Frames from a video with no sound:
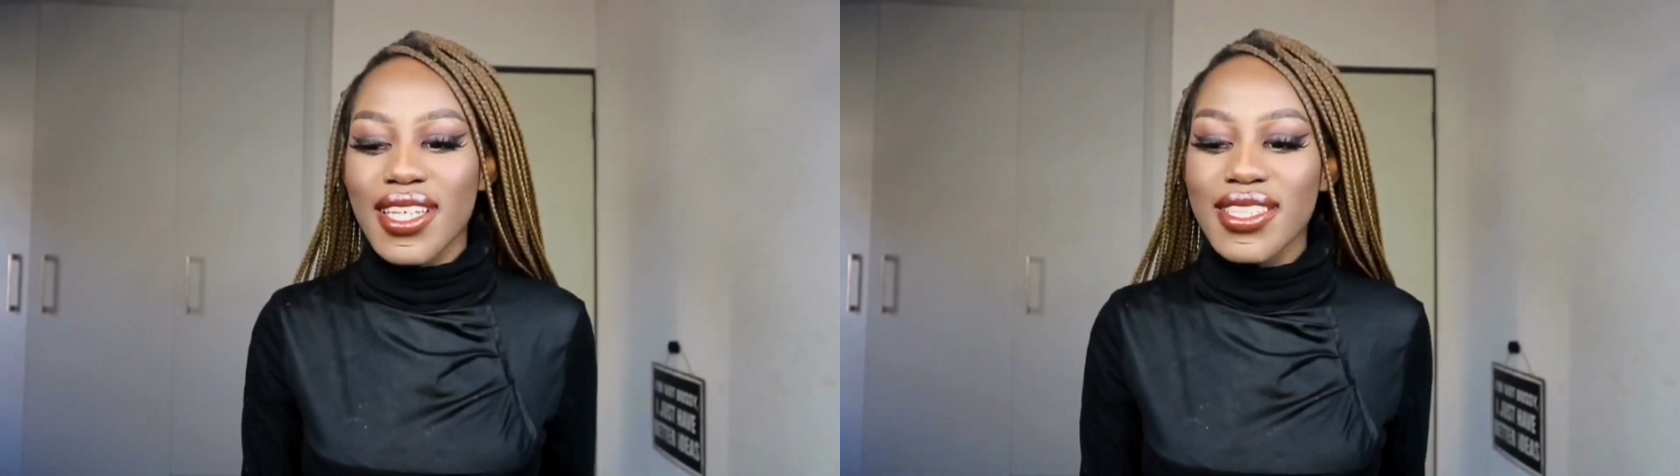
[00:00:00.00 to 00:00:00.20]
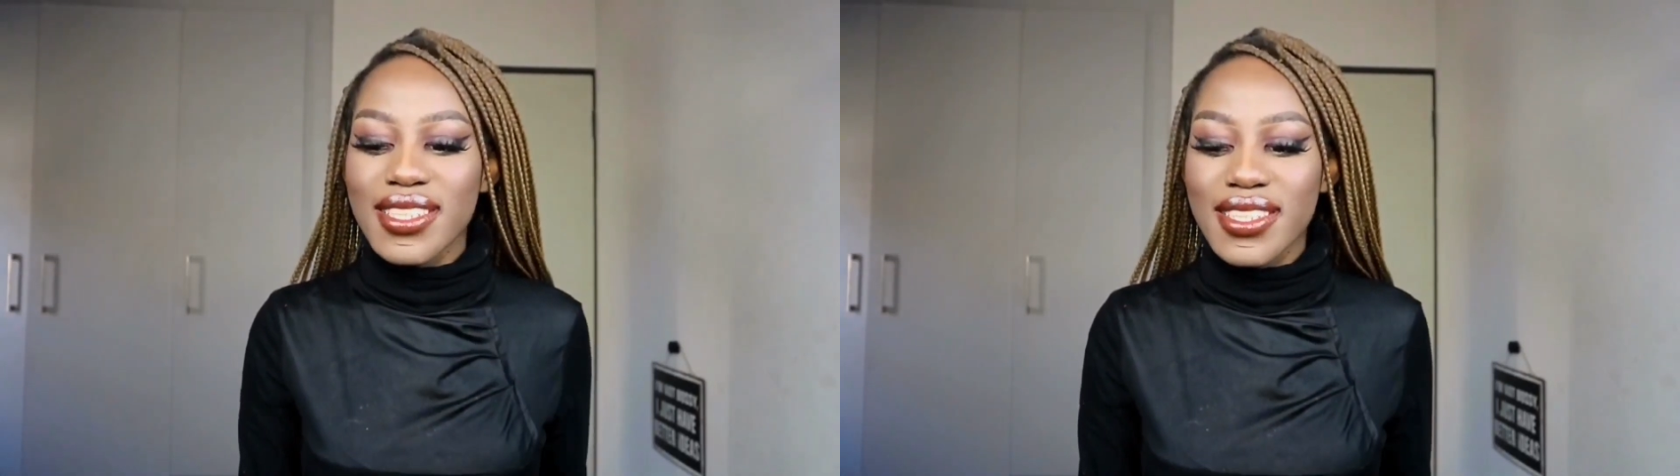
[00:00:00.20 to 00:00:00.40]

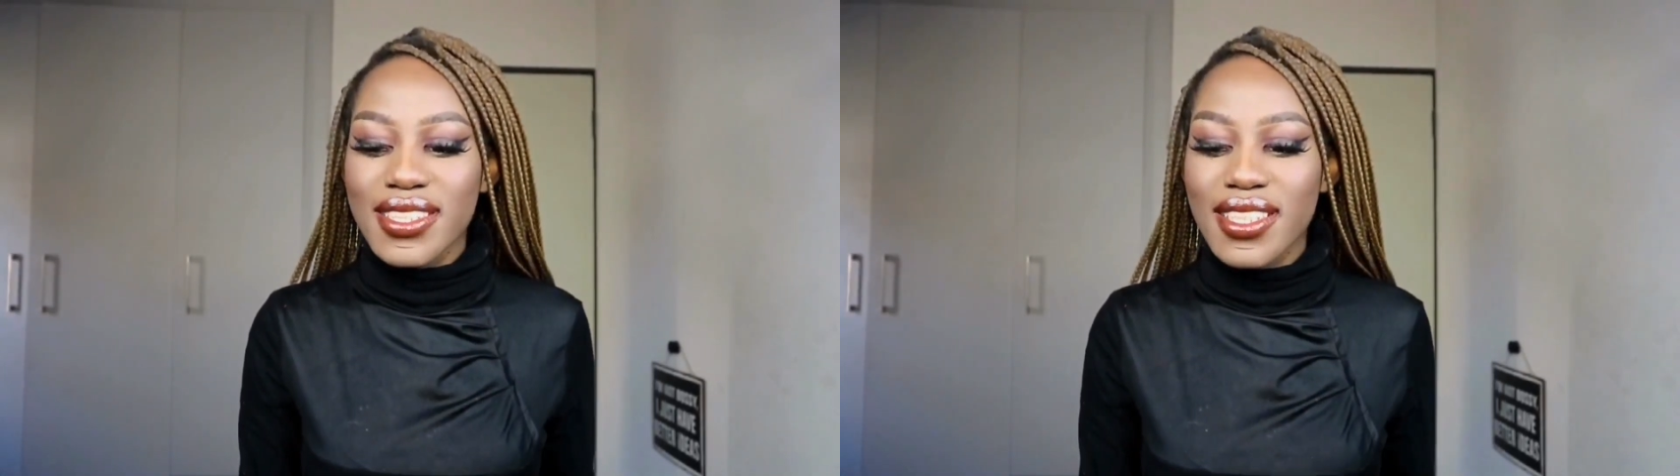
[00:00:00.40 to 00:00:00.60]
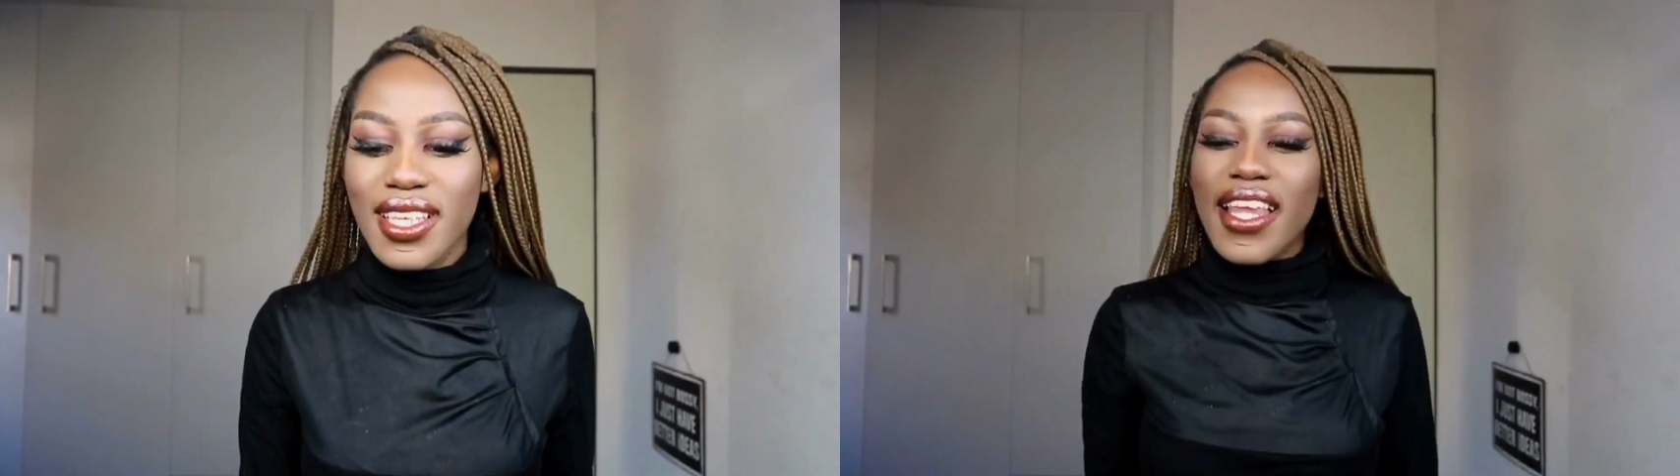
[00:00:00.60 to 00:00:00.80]

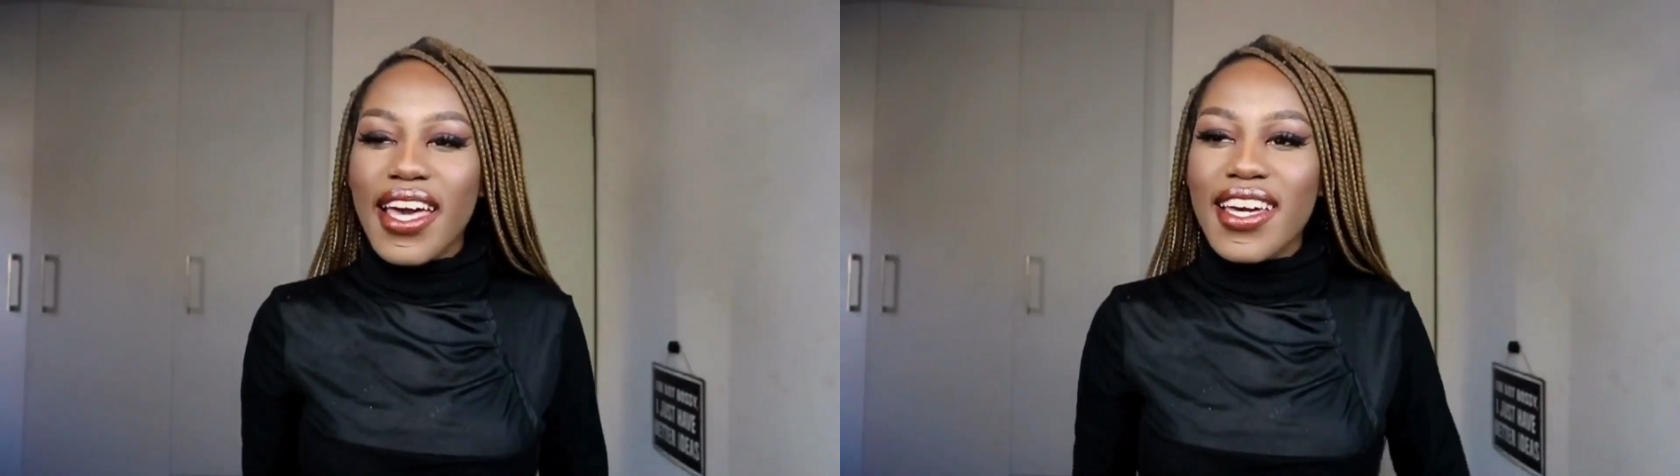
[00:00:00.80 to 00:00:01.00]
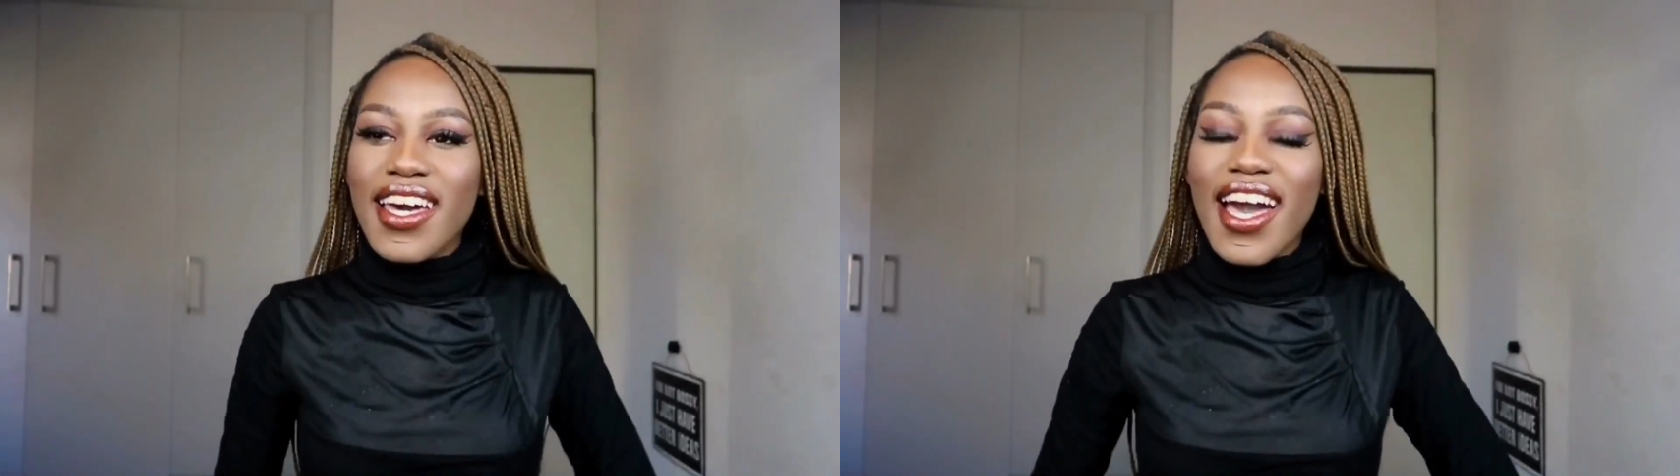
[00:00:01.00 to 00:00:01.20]
It's
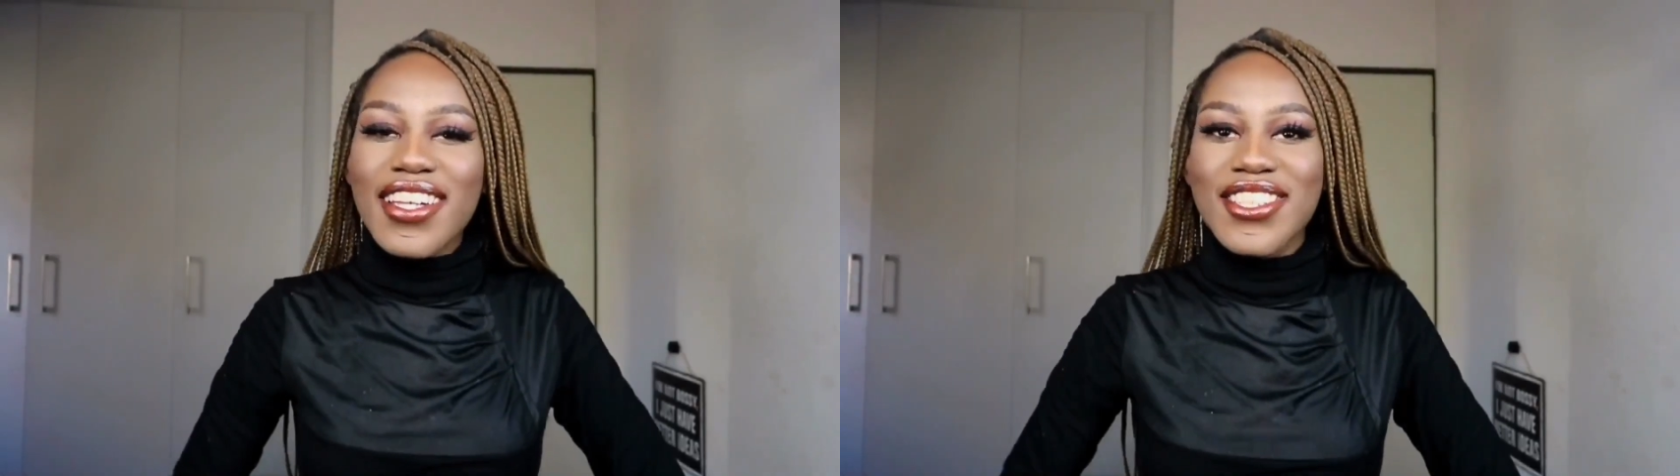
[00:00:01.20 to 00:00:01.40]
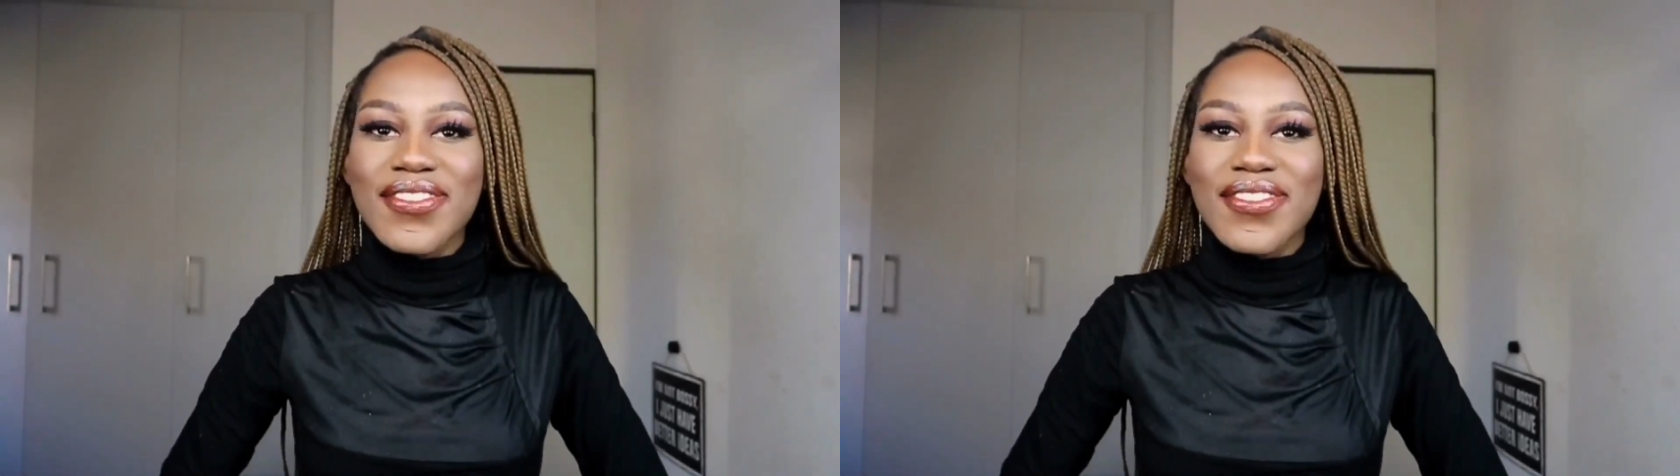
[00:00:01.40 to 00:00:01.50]
like, I